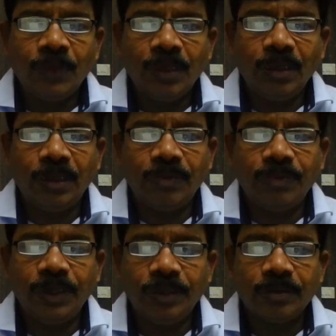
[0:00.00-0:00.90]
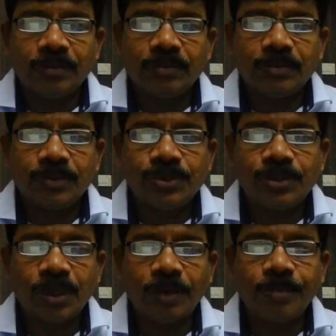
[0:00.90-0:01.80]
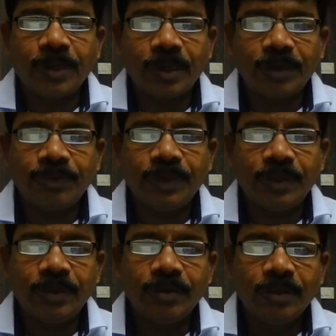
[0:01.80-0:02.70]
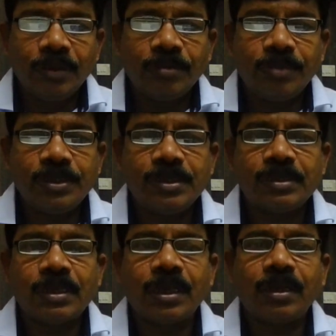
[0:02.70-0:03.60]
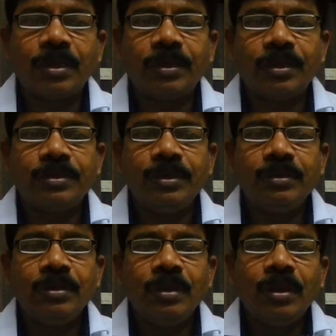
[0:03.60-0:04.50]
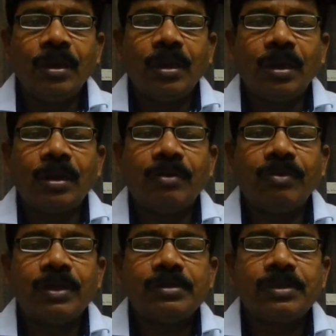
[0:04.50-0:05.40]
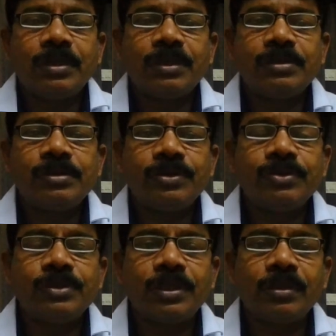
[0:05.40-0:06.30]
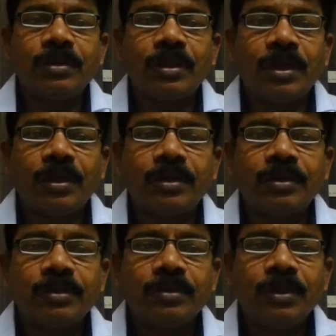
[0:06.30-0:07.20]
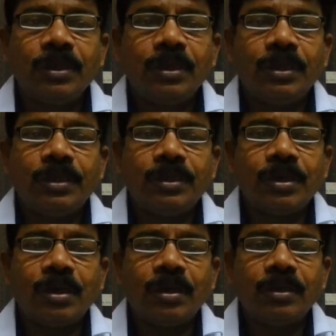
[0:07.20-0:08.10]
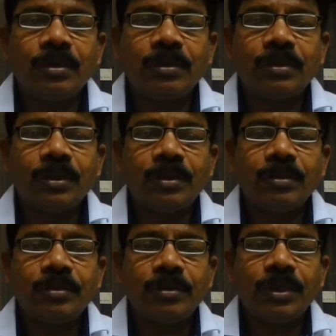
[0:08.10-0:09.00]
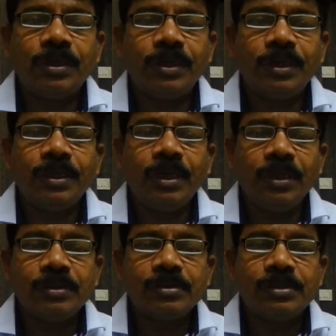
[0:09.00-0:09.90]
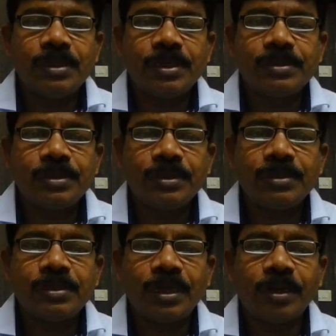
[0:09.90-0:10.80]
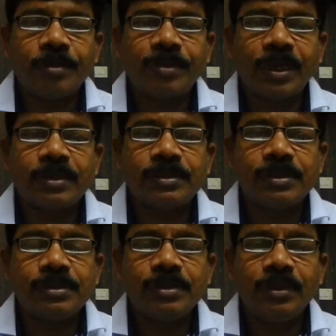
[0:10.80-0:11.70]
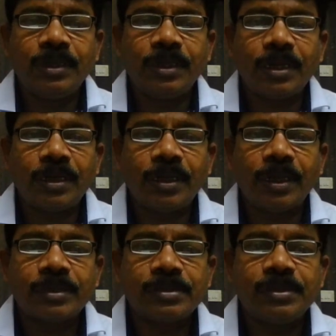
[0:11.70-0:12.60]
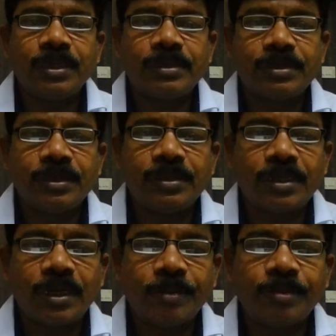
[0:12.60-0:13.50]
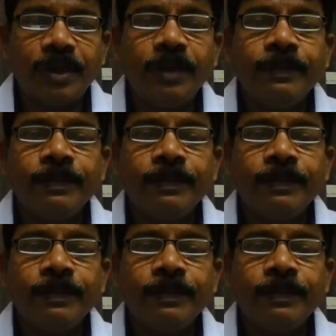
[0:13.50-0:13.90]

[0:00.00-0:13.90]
in every shop or every business organization, and once it is using that, it is all in India. GST is adopted, tax is indirect tax, GST is adopted.